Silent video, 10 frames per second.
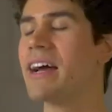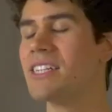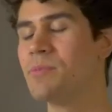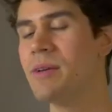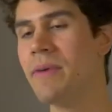
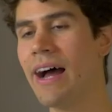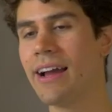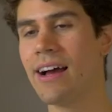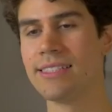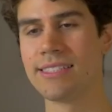be
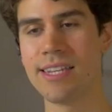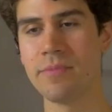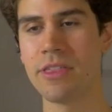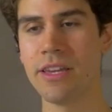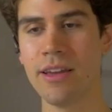bygones,
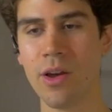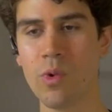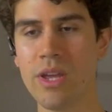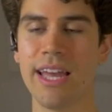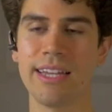Timothy. We
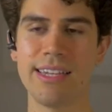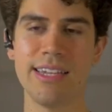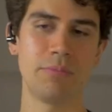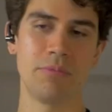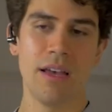can't
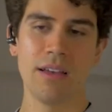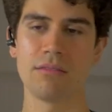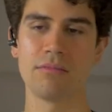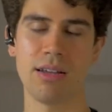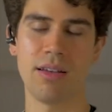keep
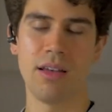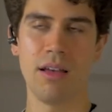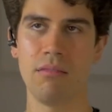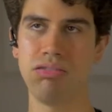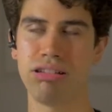
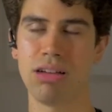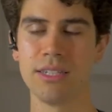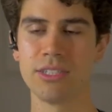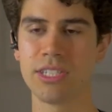just keep